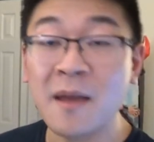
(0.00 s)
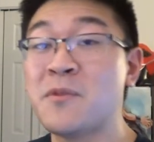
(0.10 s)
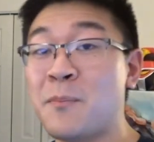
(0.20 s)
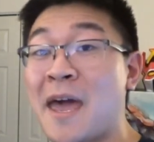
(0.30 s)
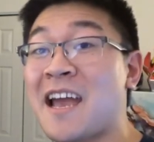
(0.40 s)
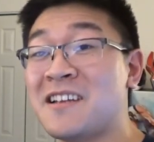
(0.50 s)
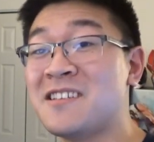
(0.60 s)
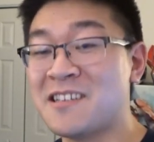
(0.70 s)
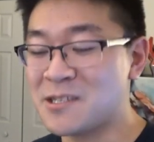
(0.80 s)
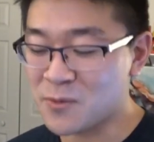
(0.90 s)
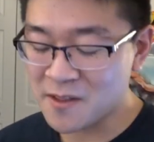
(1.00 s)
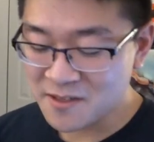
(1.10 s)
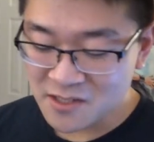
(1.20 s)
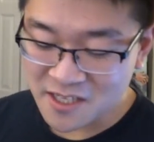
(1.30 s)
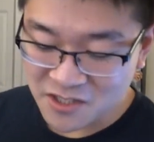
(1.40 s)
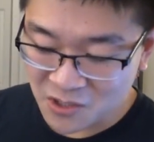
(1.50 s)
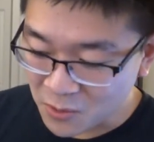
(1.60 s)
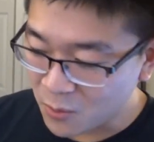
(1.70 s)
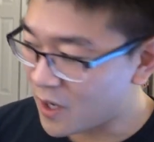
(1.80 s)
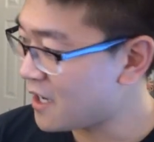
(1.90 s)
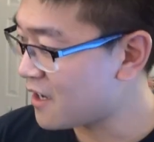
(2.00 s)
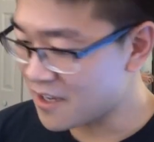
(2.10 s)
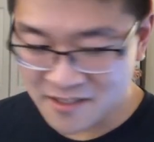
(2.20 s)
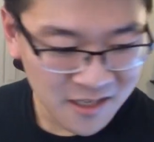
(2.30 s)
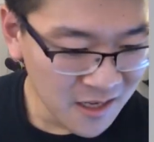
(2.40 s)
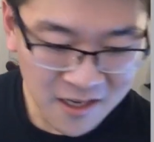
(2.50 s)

them to package it this way. This is actually quite nice.